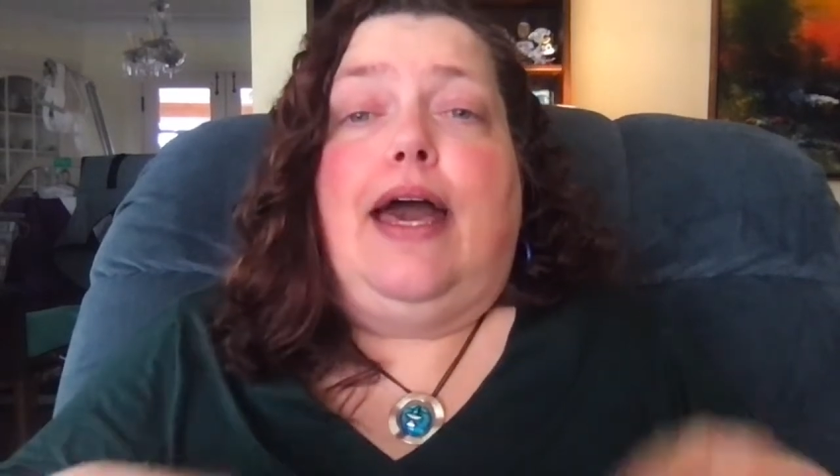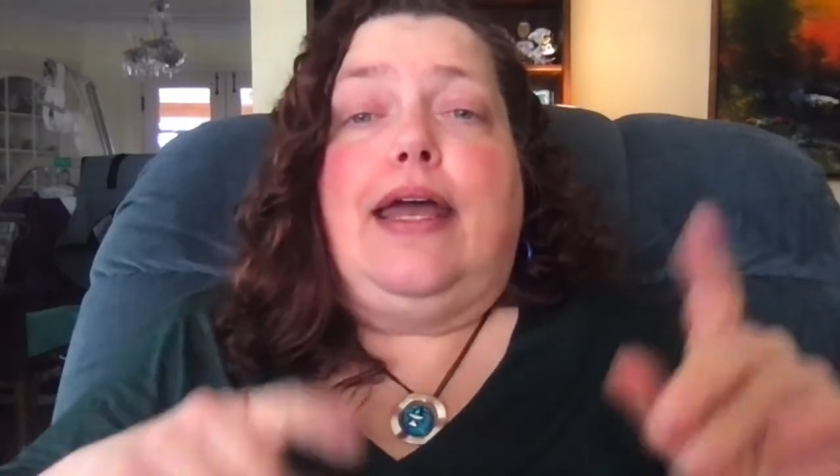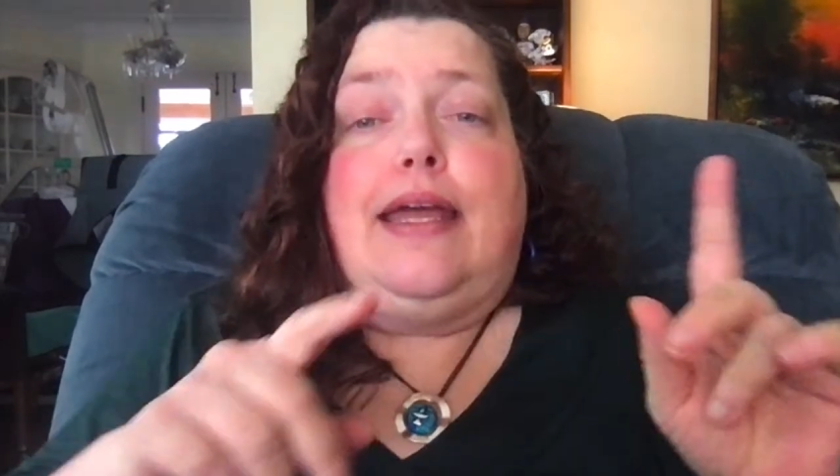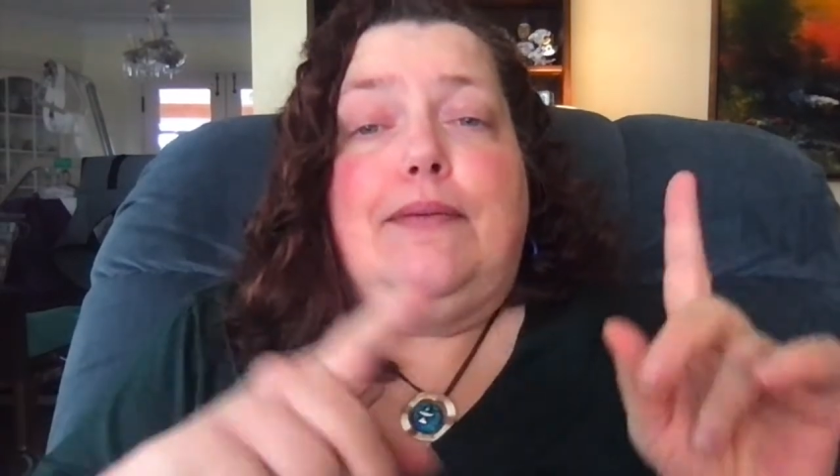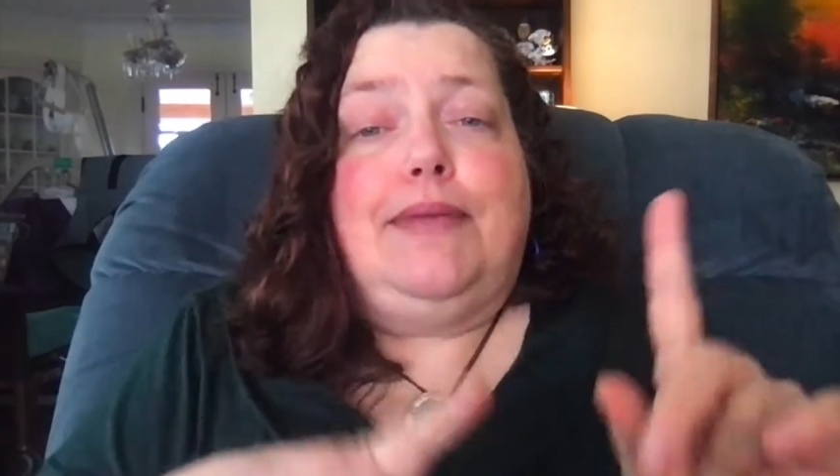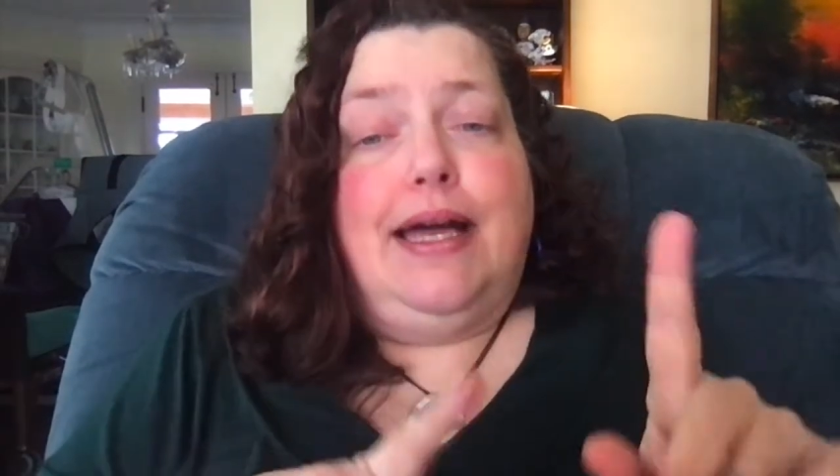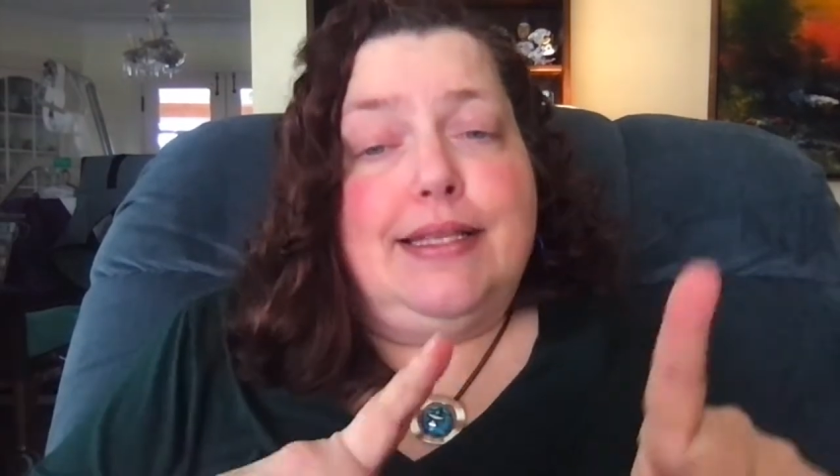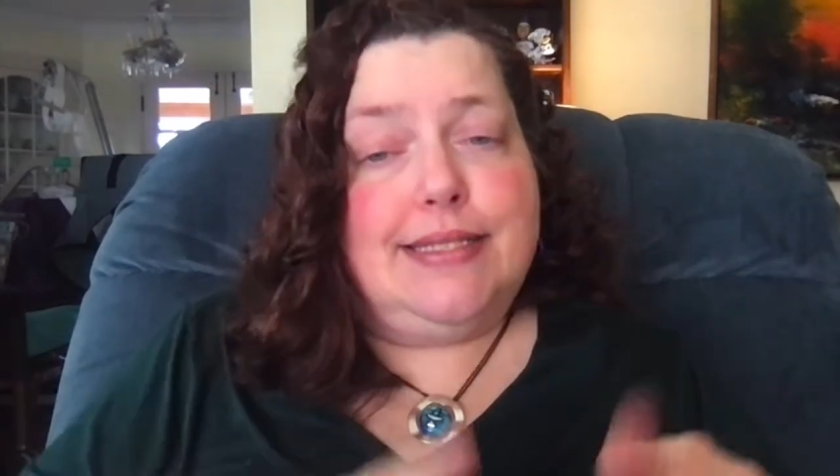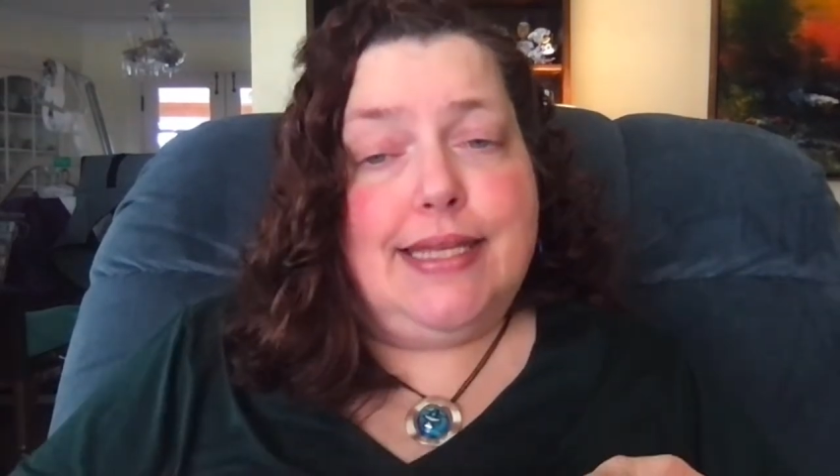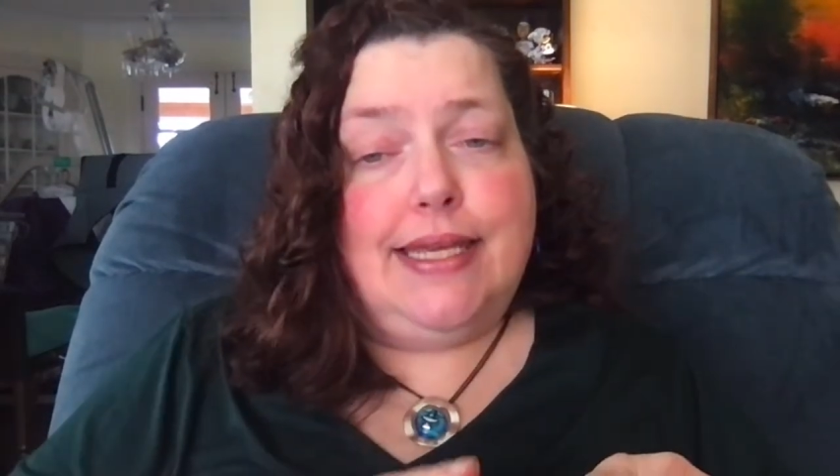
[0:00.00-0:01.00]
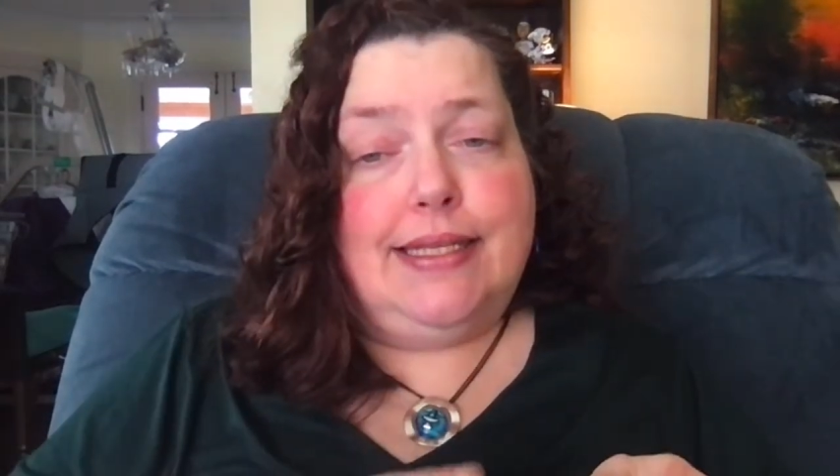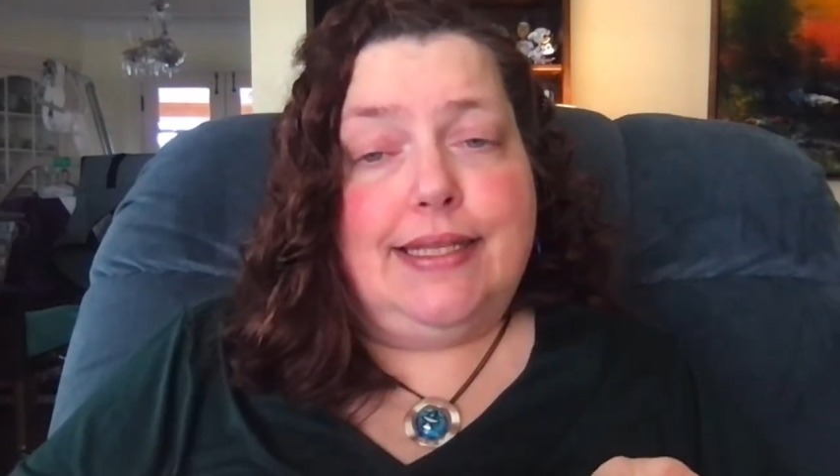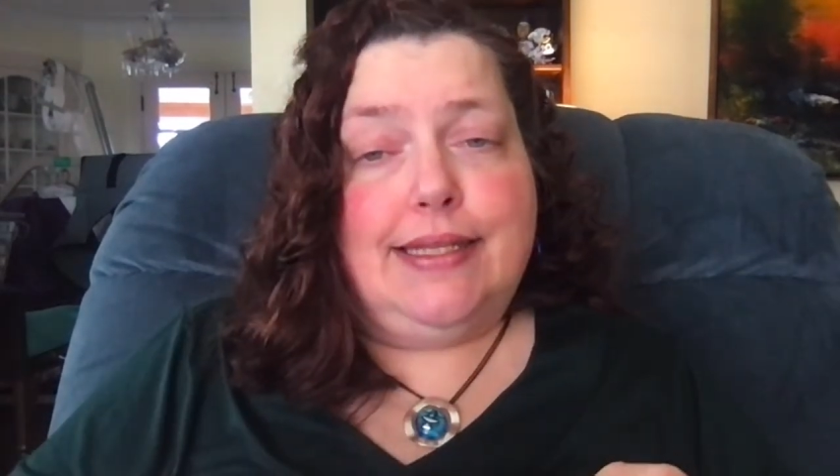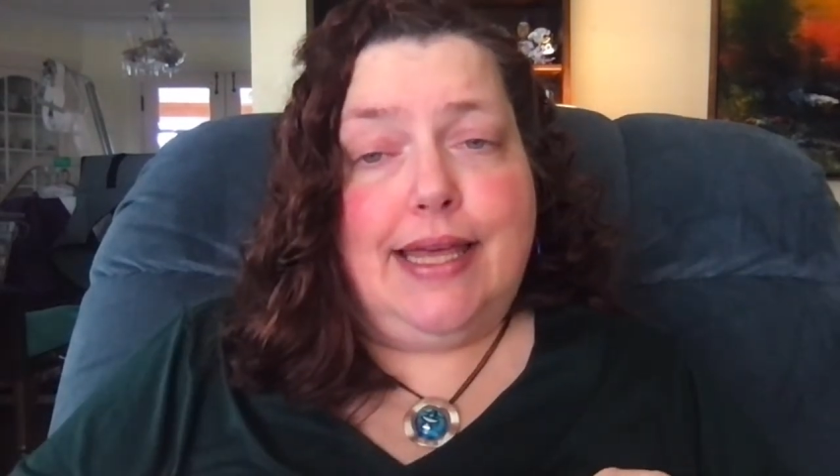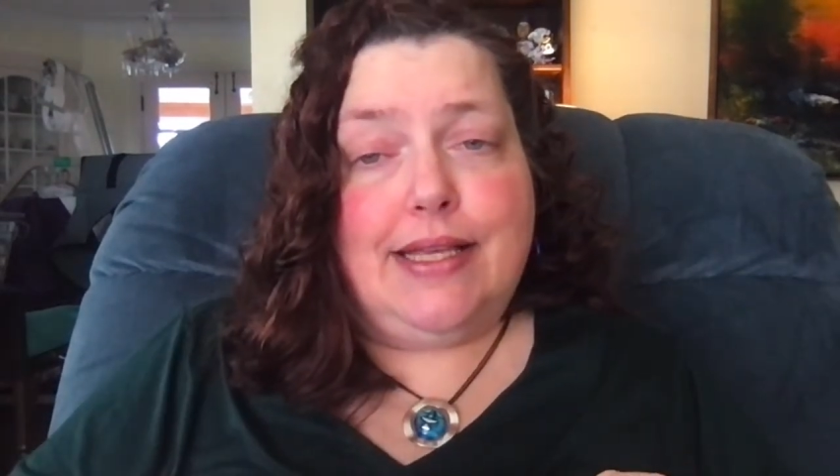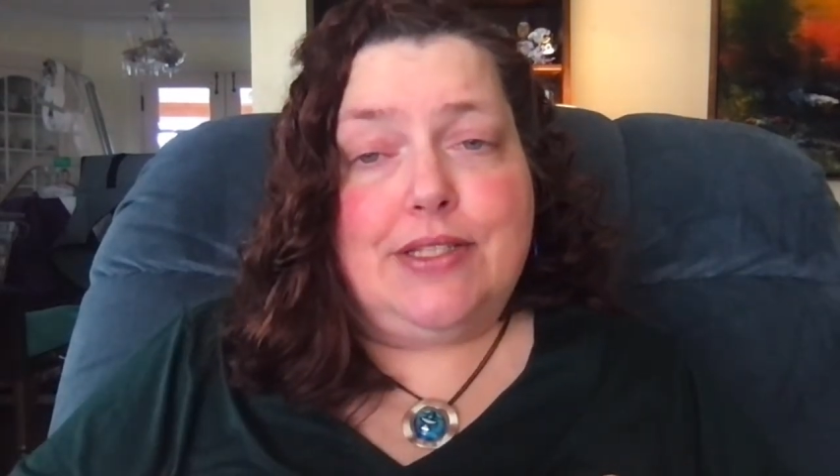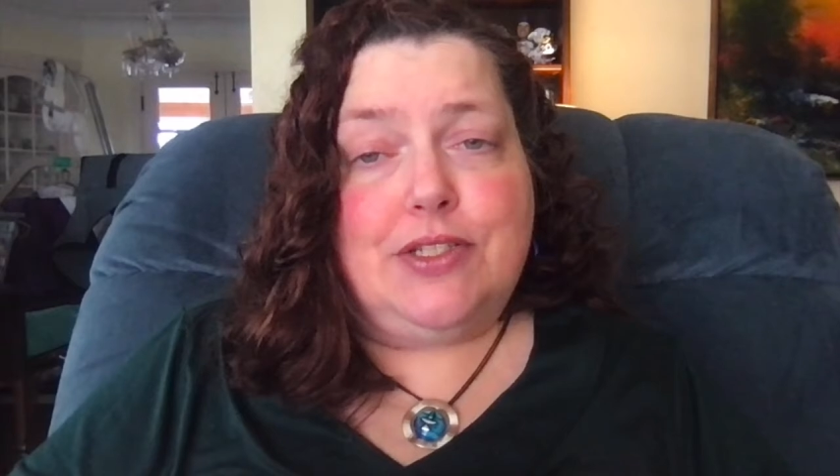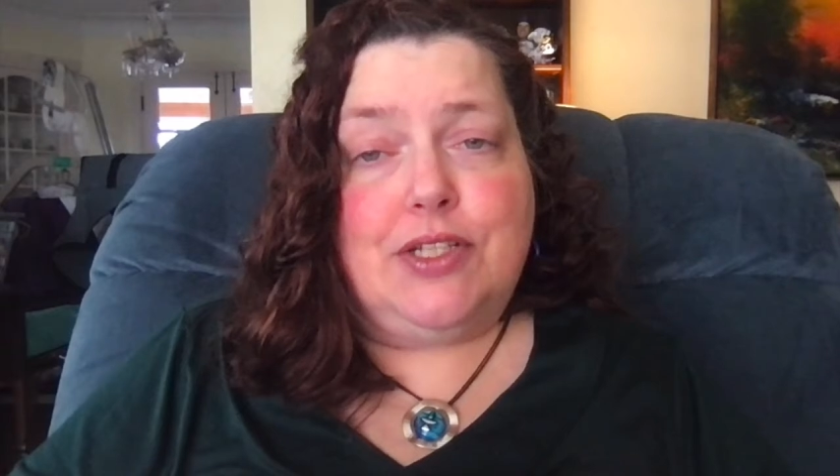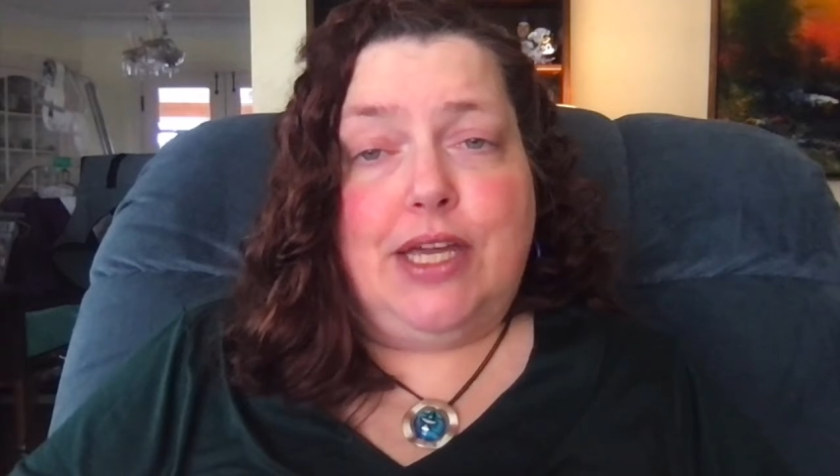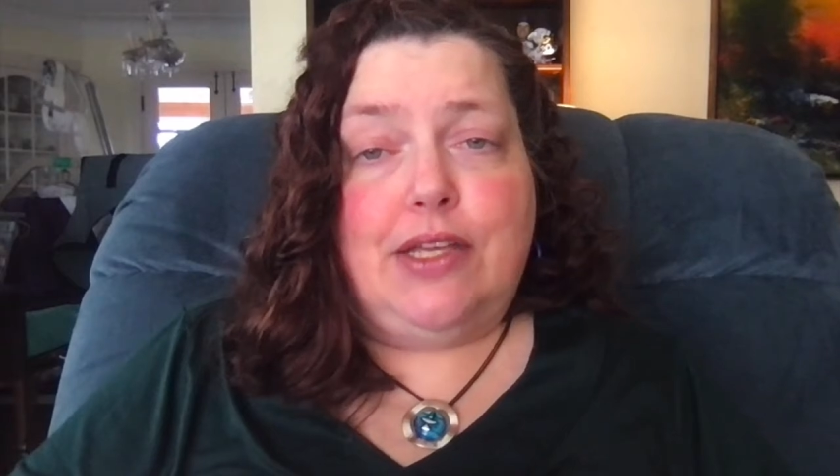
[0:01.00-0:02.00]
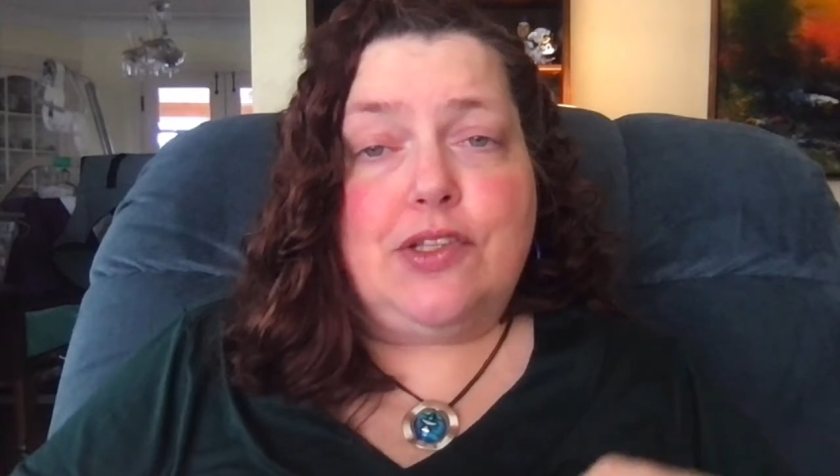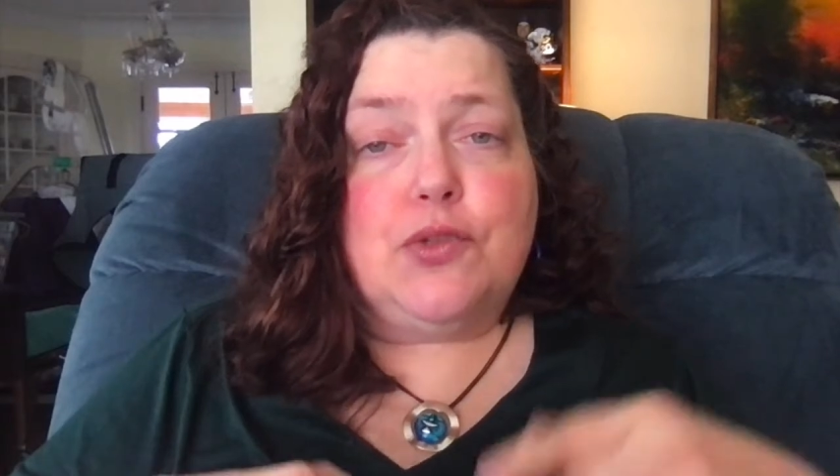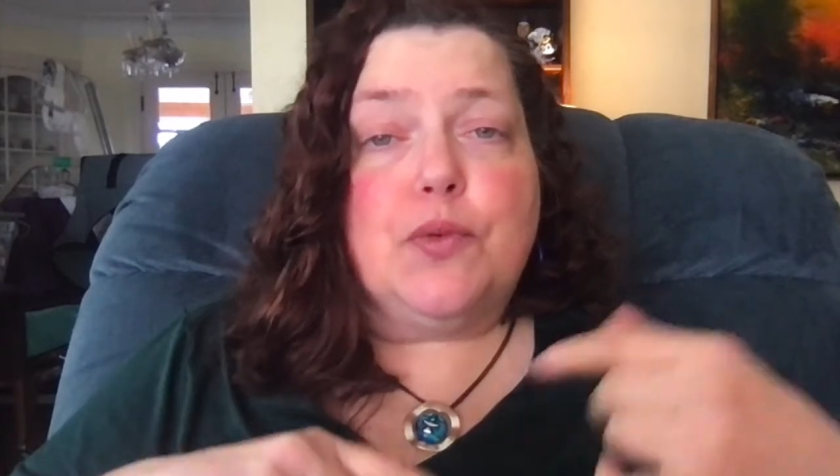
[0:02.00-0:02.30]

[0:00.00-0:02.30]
and I'm not saying that that's changed,